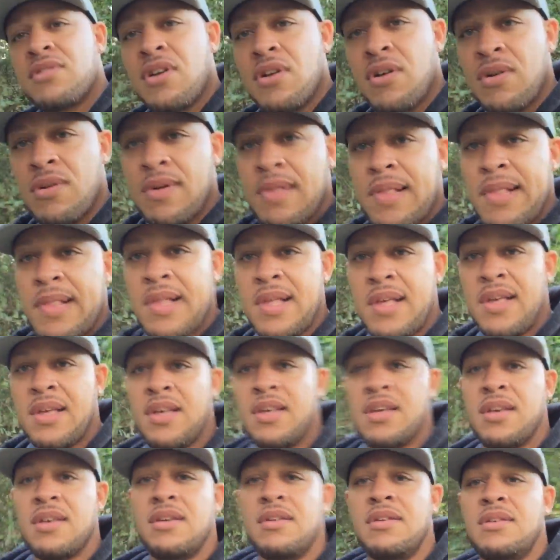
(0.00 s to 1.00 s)
So, you
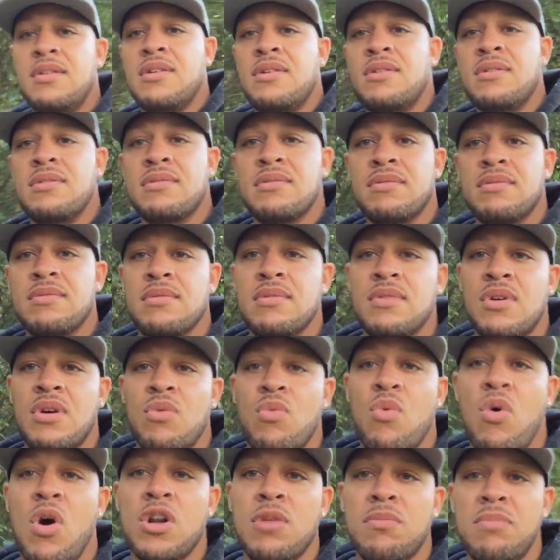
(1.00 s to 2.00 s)
know,
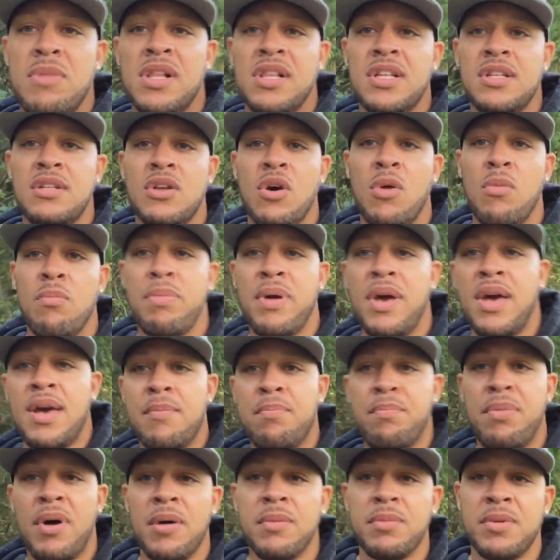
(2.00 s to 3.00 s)
watermelon don't bear
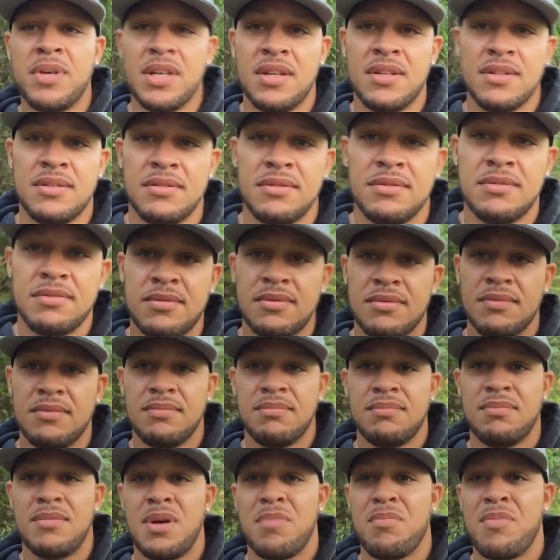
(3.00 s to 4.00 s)
pumpkin.
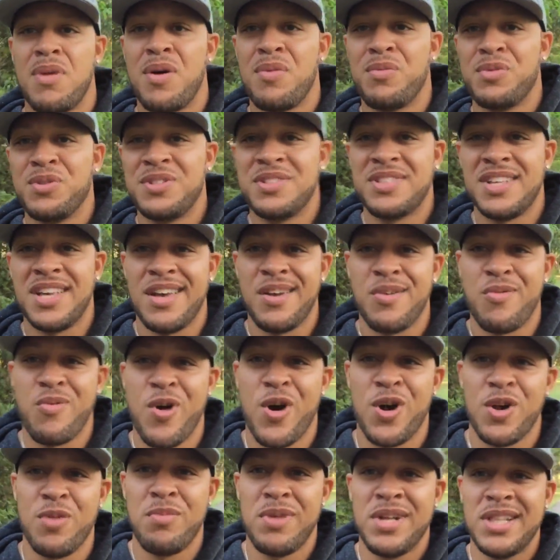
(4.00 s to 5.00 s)
My mom would say,
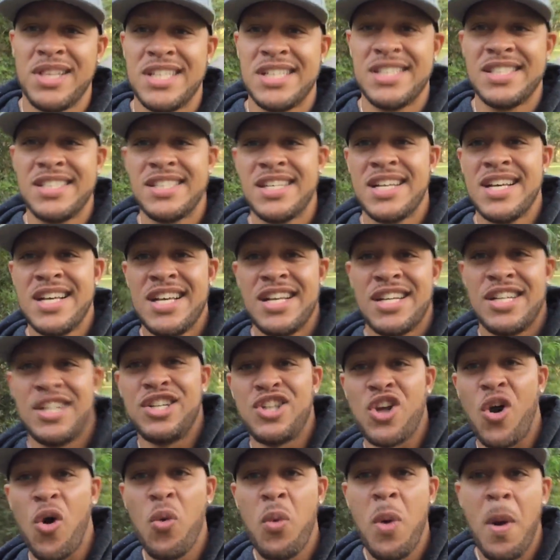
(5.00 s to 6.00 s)
watermelons
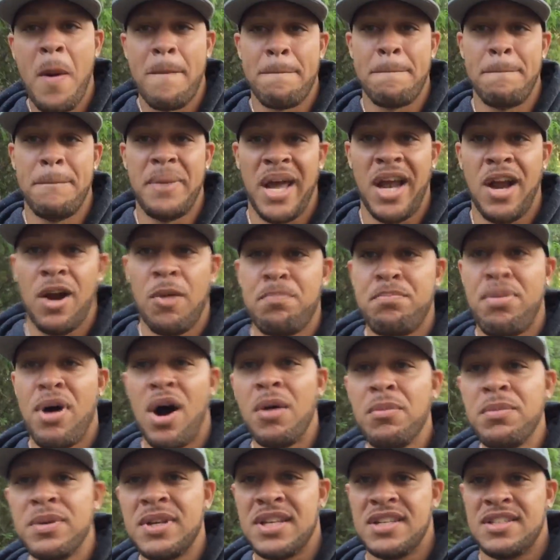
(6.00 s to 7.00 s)
don't bear
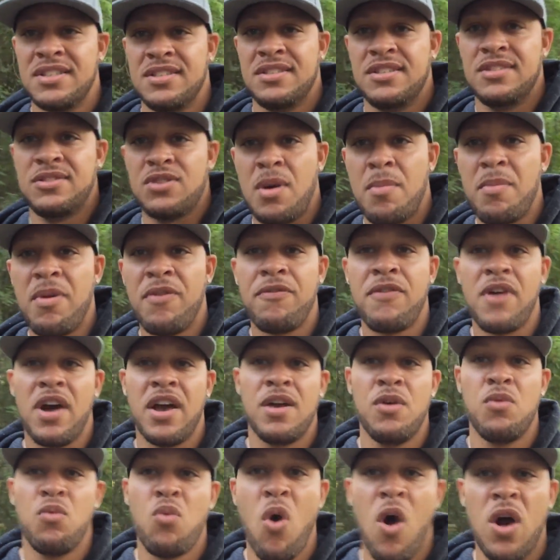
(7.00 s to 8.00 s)
pumpkins. So I'm a
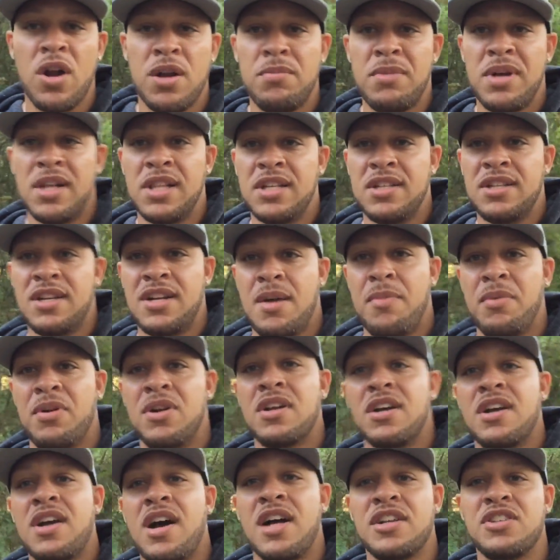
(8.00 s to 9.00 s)
fucking watermelon and I'm
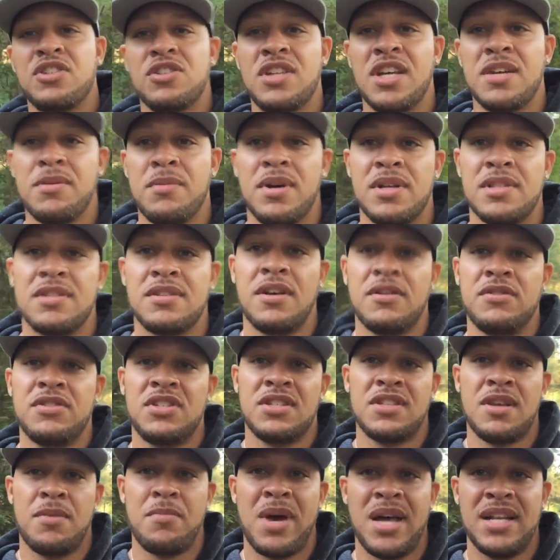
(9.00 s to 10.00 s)
gonna contradict myself
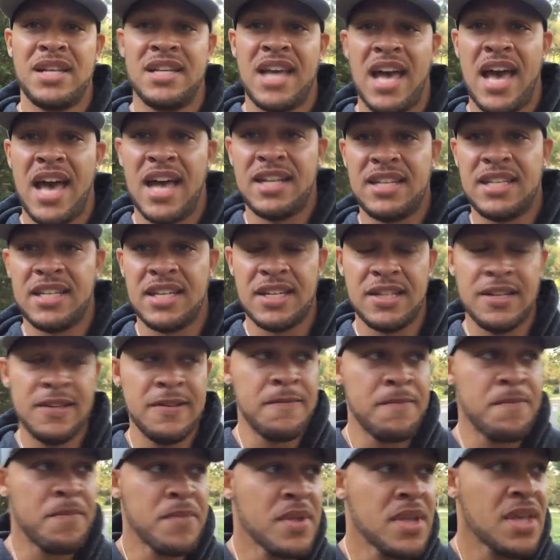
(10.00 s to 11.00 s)
just like my dad did.
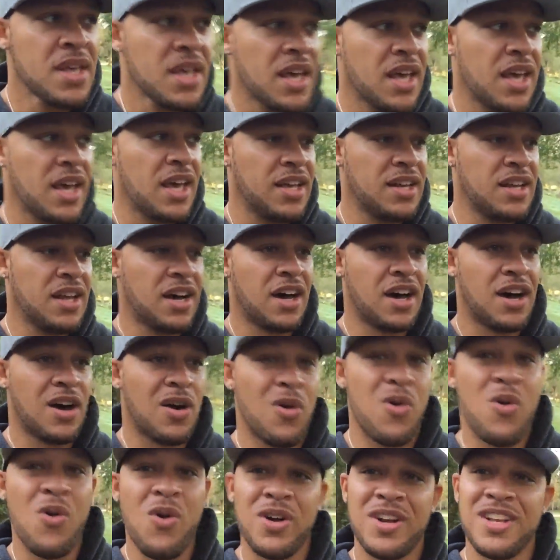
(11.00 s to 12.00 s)
And uh,
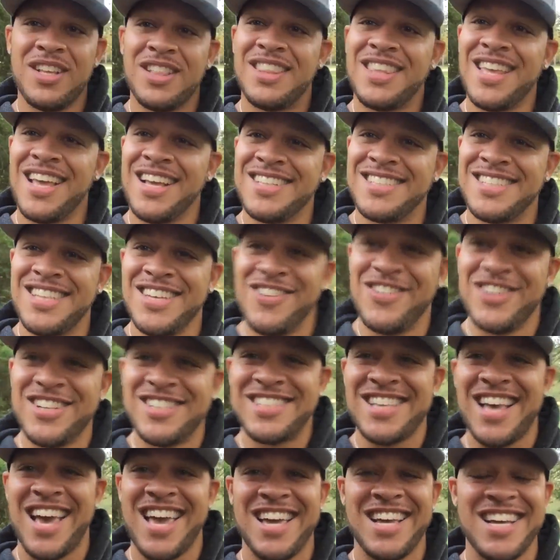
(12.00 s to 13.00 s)
one of the things he would
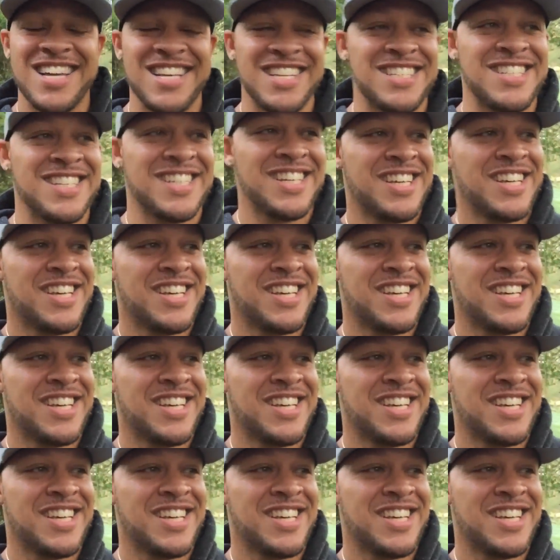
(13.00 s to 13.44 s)
say is,